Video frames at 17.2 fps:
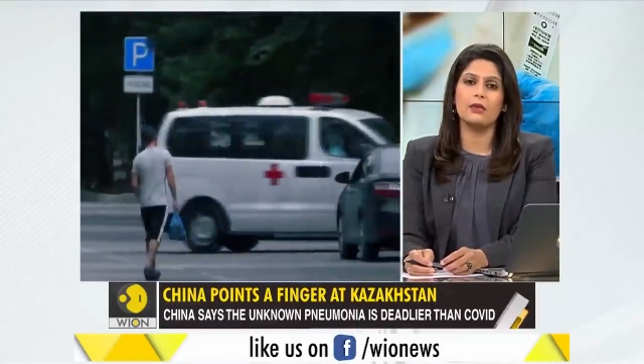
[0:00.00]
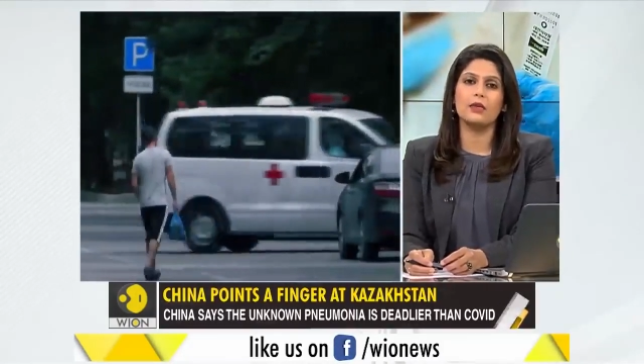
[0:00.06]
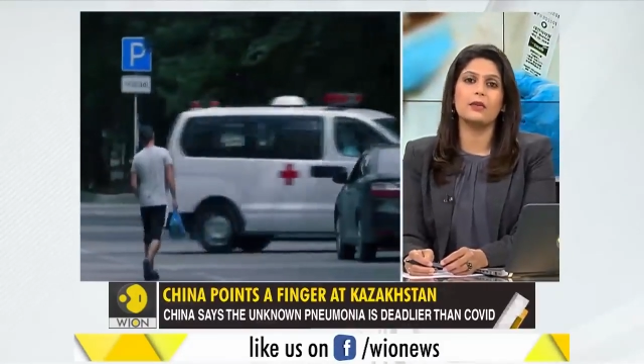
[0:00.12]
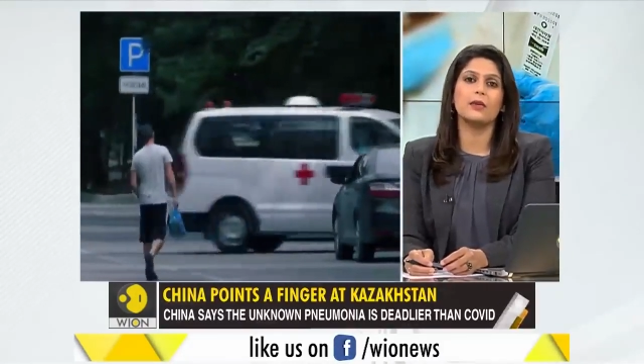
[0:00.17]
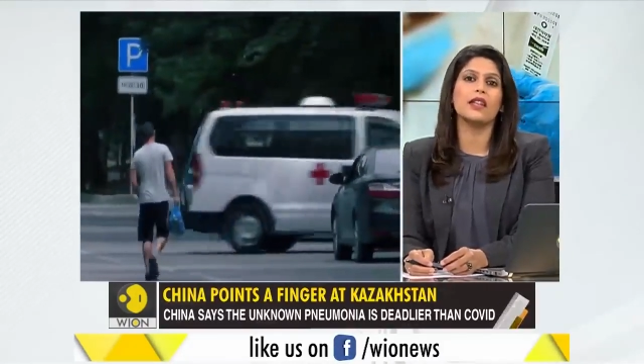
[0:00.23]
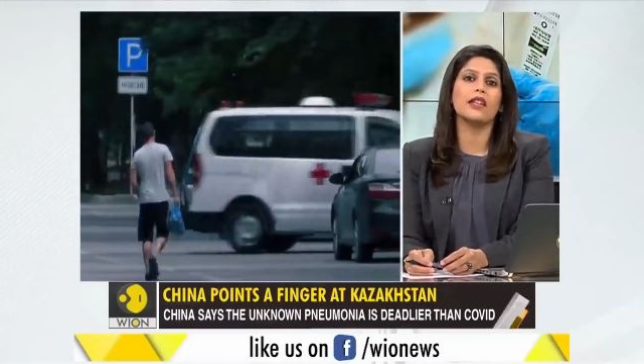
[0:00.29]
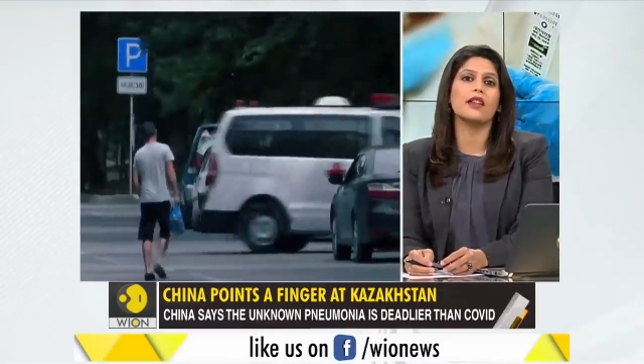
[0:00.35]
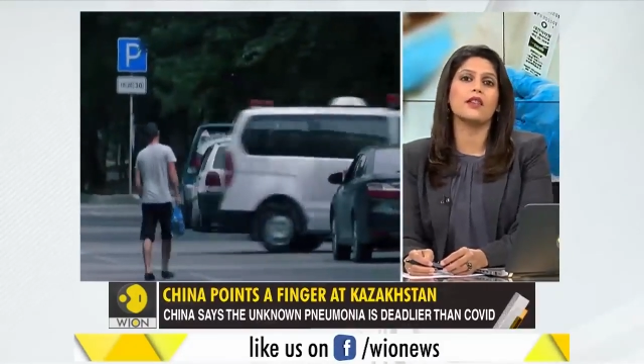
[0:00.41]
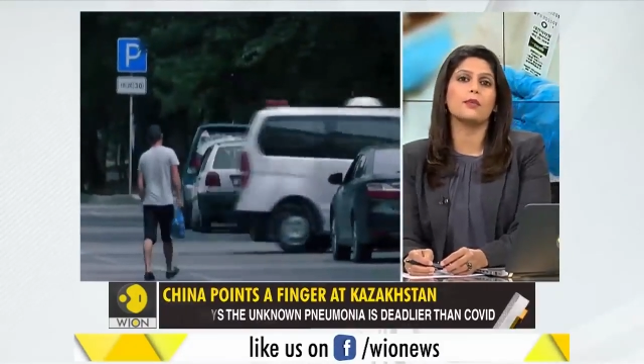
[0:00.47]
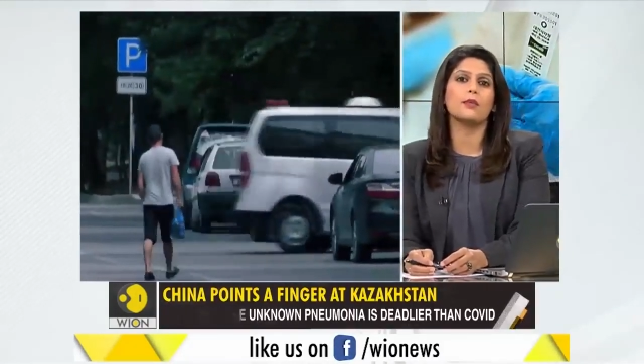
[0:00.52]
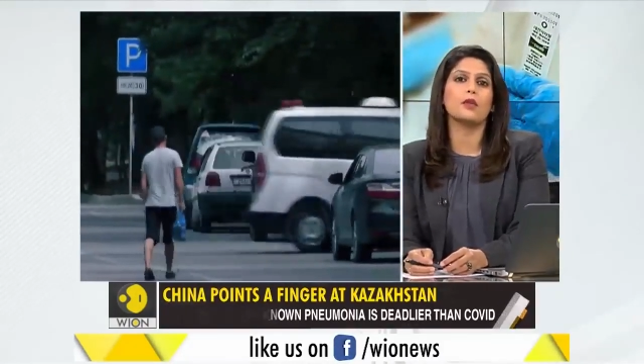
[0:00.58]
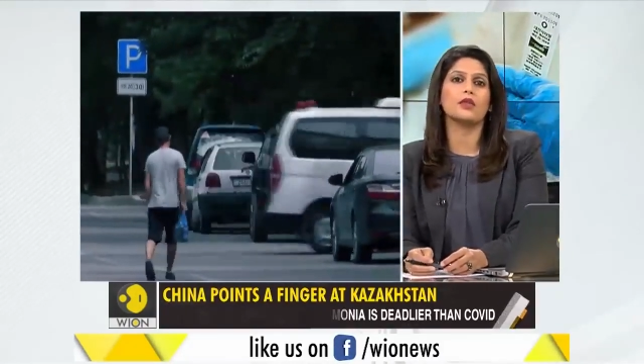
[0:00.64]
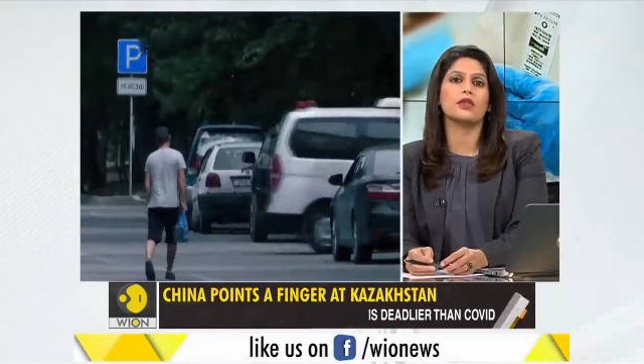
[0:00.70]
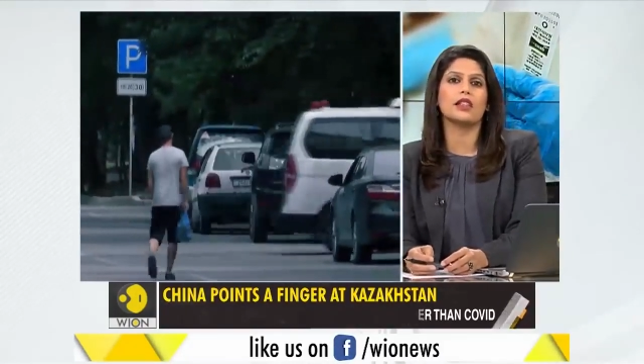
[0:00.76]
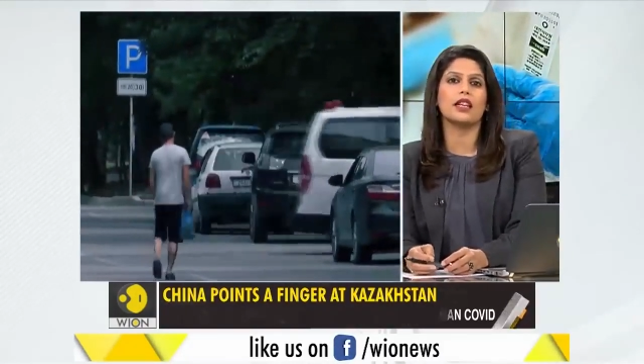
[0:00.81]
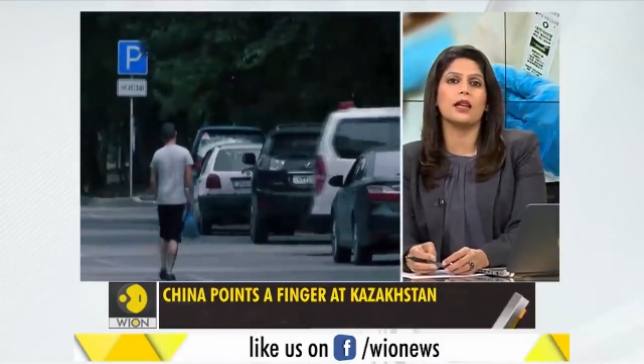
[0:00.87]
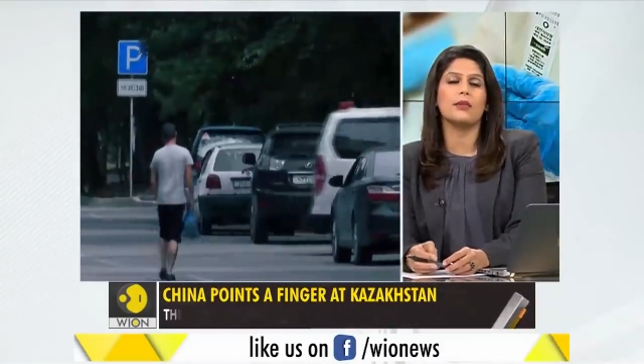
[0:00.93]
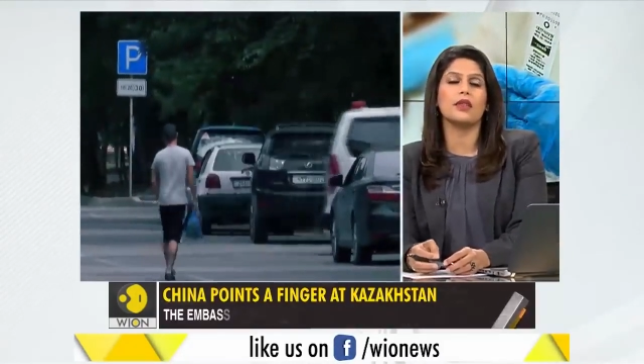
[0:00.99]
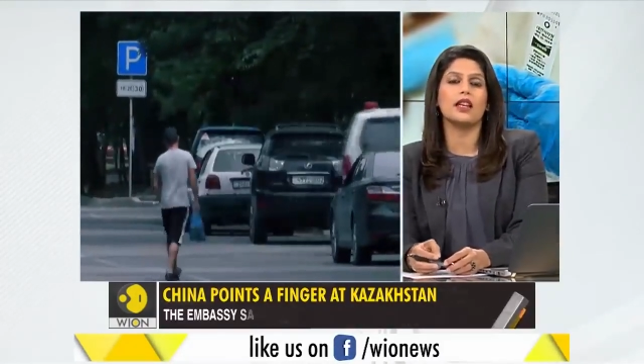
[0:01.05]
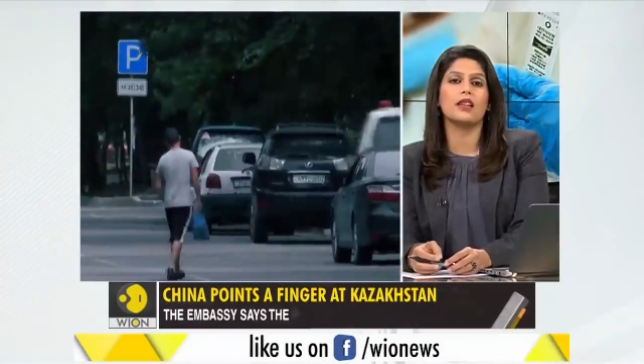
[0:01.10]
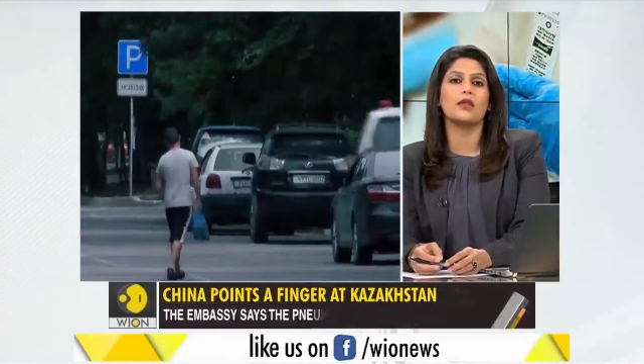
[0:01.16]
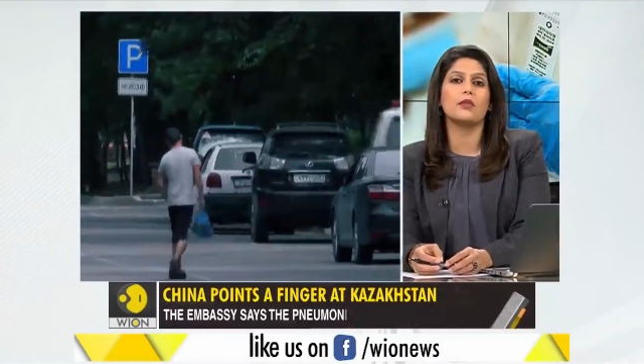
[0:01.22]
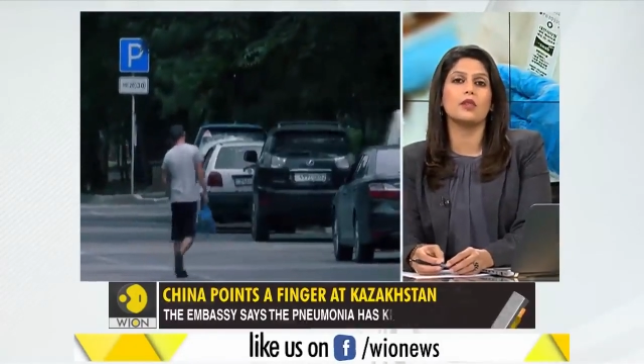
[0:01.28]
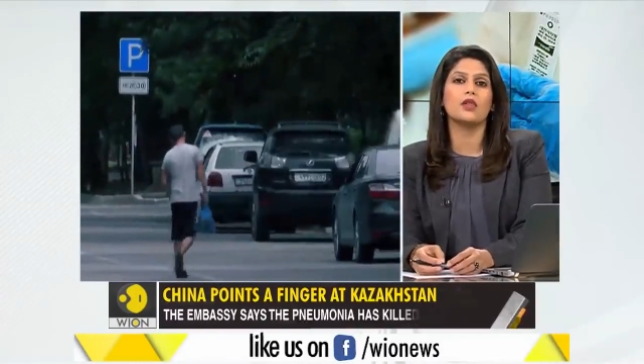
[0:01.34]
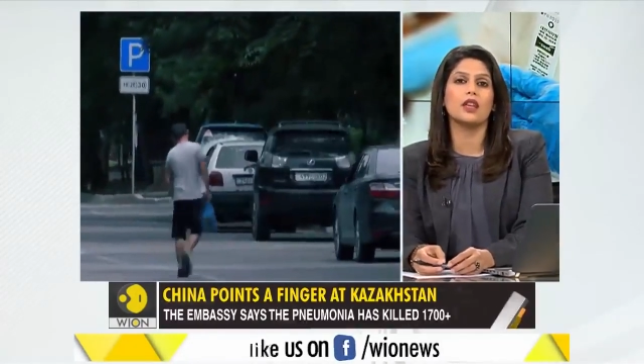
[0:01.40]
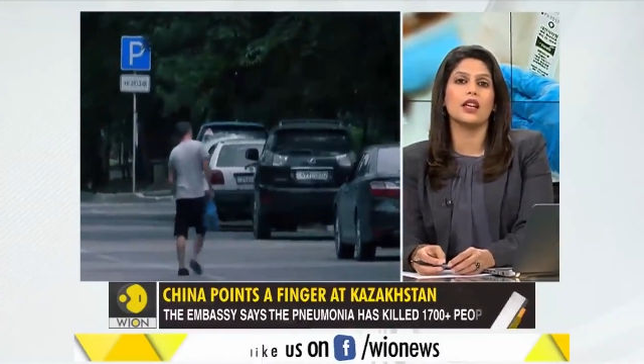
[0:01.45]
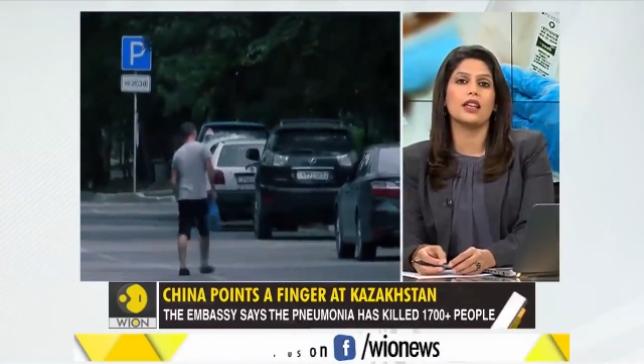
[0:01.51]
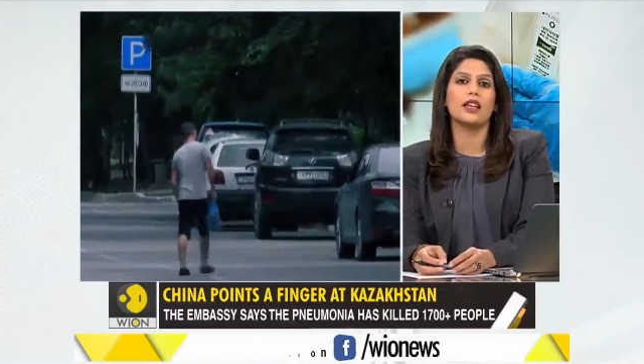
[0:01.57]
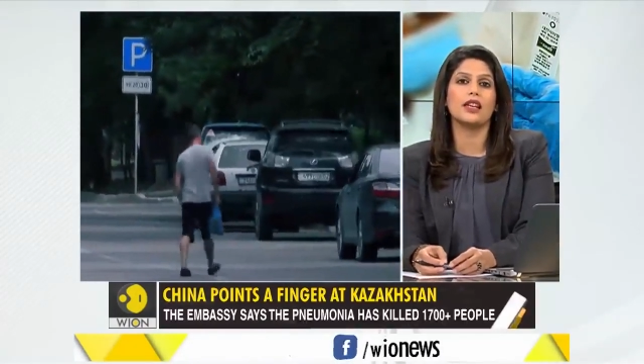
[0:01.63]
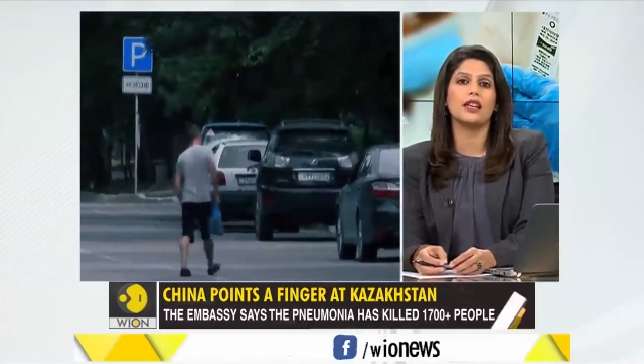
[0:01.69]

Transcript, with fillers: but media reports claim that pneumonia